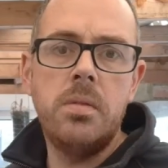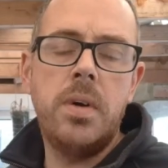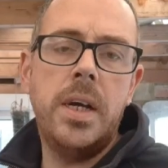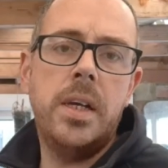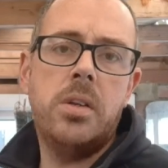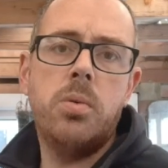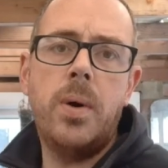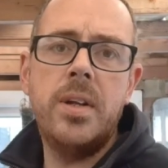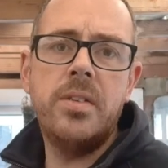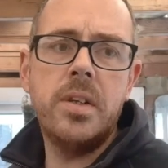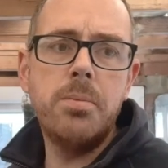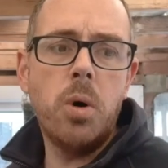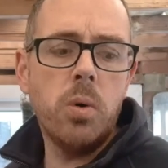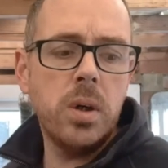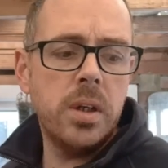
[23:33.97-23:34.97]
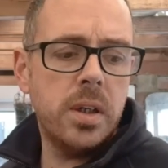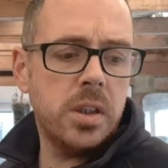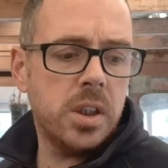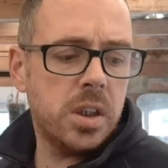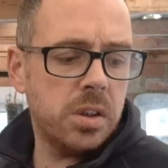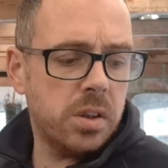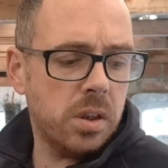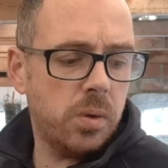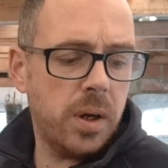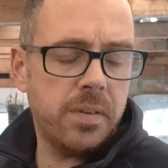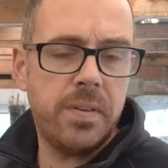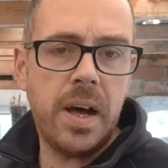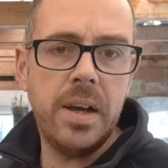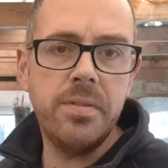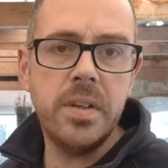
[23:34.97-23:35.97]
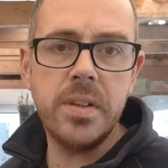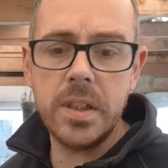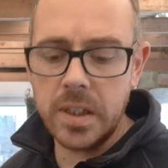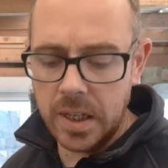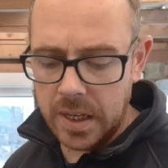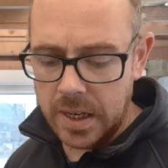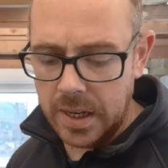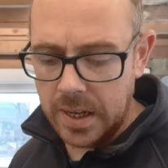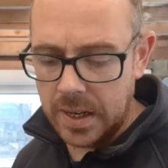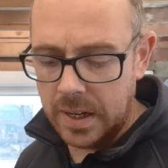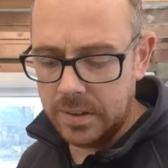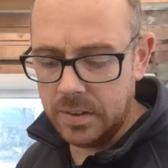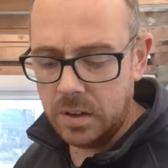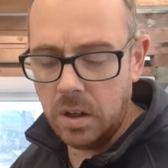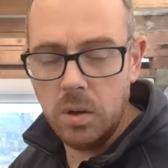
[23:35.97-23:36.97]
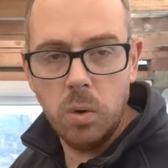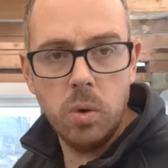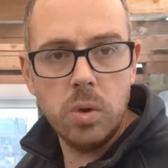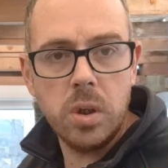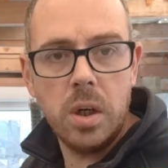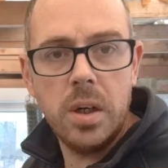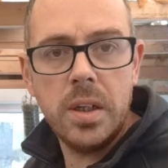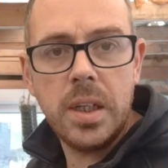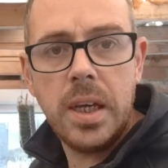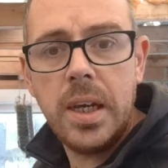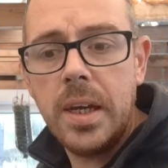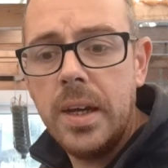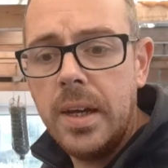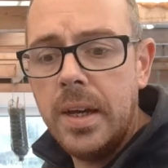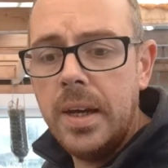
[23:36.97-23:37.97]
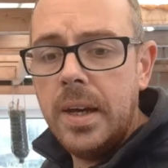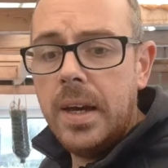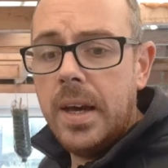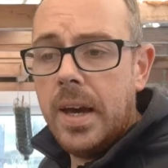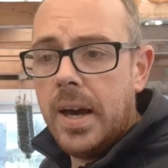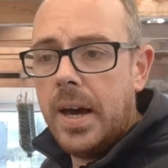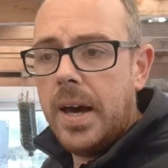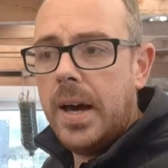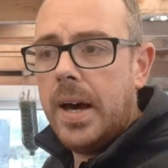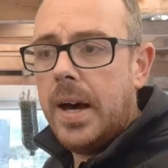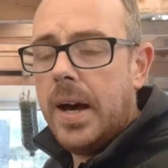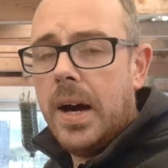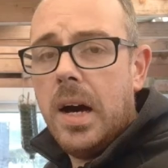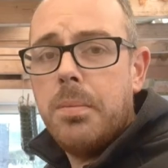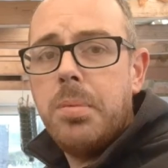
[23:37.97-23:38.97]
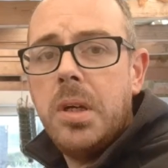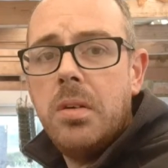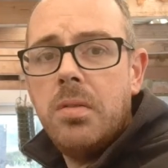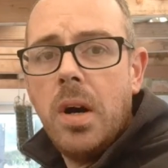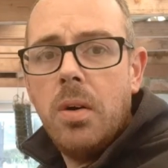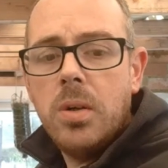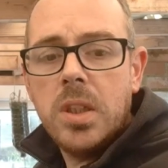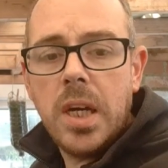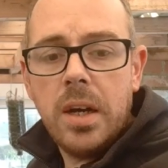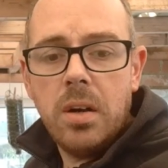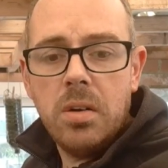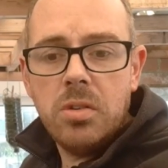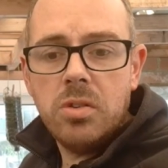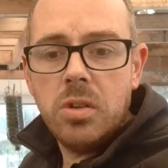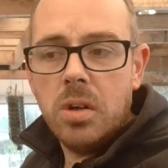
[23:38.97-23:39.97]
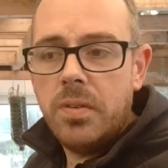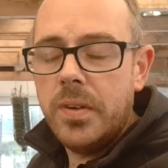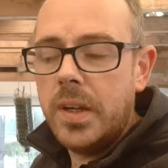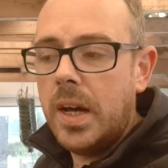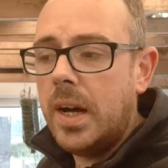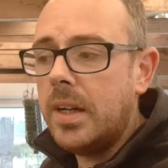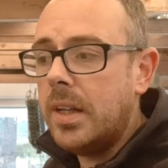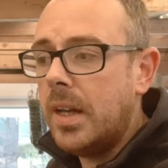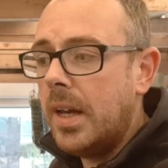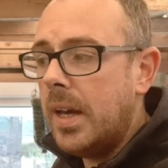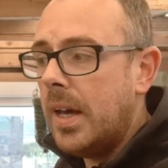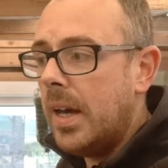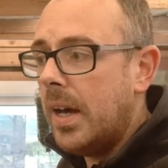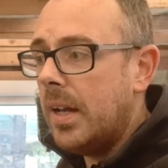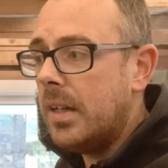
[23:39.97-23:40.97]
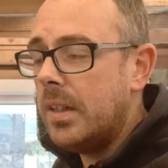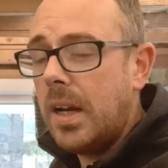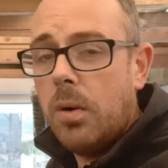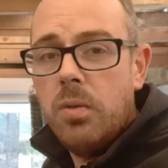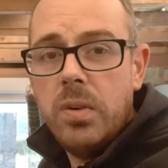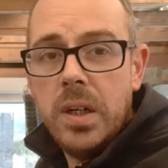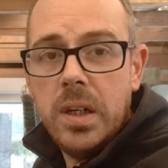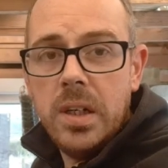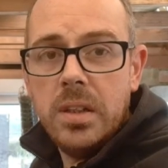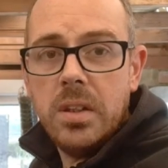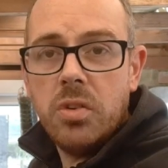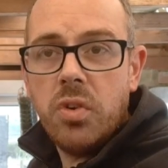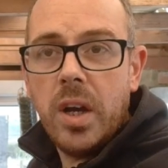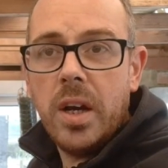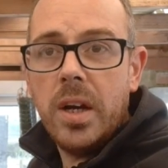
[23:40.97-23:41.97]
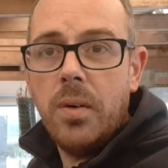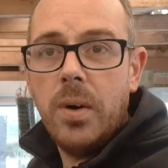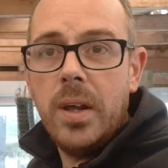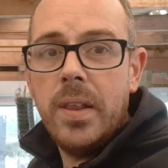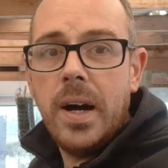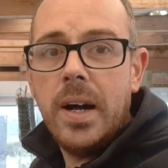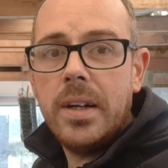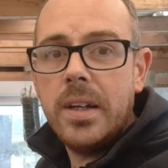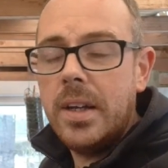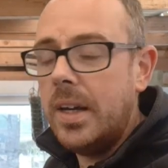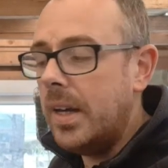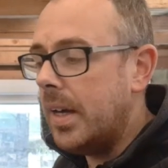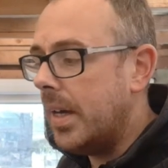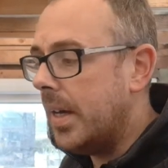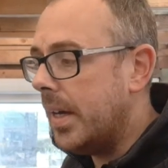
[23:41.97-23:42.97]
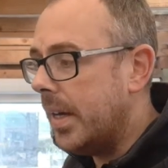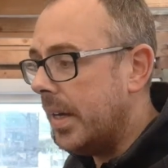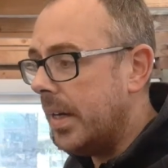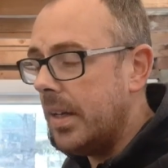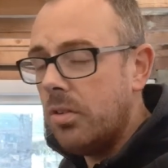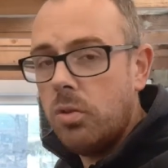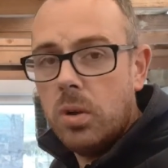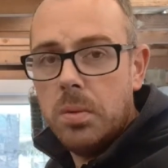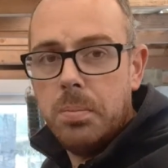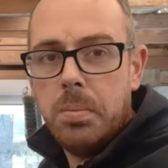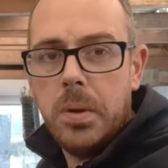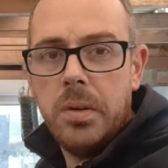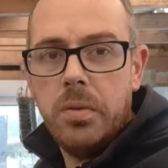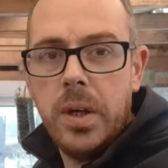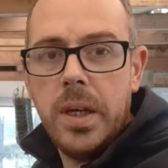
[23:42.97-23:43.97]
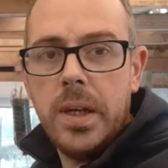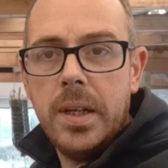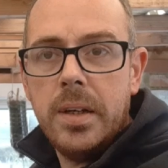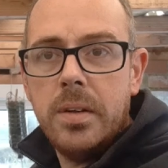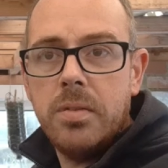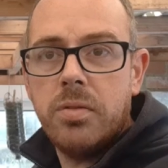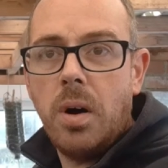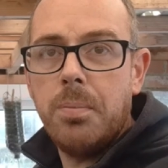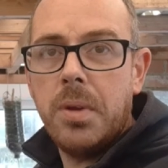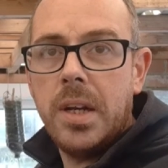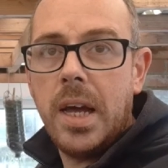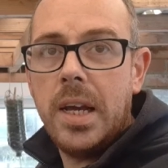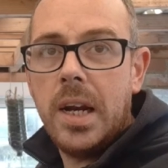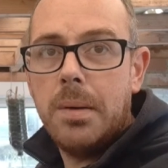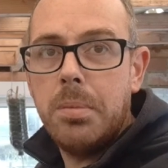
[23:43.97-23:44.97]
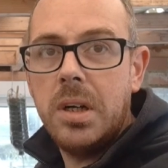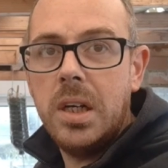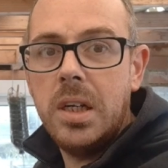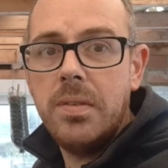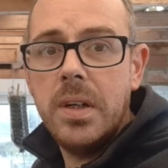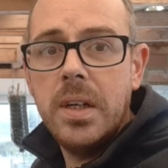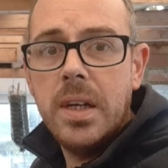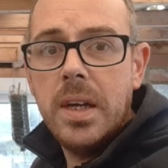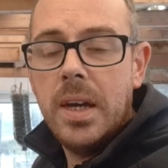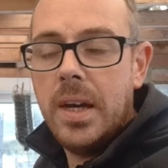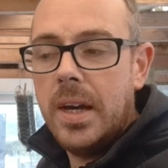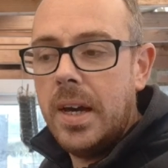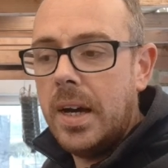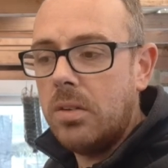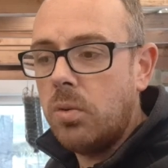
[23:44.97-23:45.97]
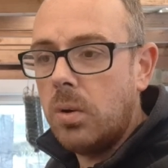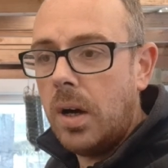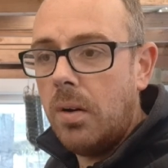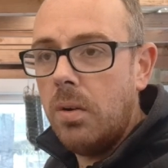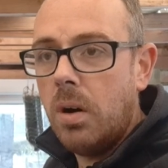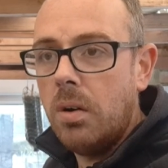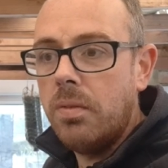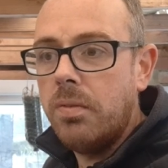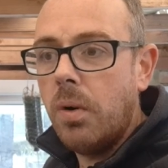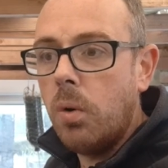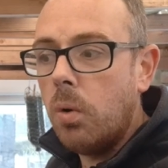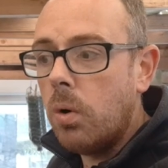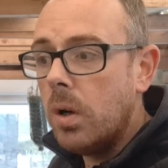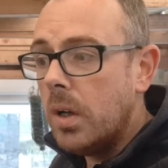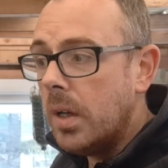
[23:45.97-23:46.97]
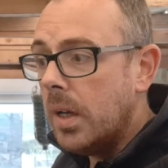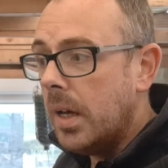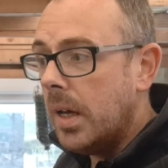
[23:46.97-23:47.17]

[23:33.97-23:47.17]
Right, it's Wednesday morning. It's just a quick flying visit, as I got loads on today. I have been round checking on stuff and that. Not really needs a drink and out like that. It is going to be raining from the night, I believe. I don't know how long for.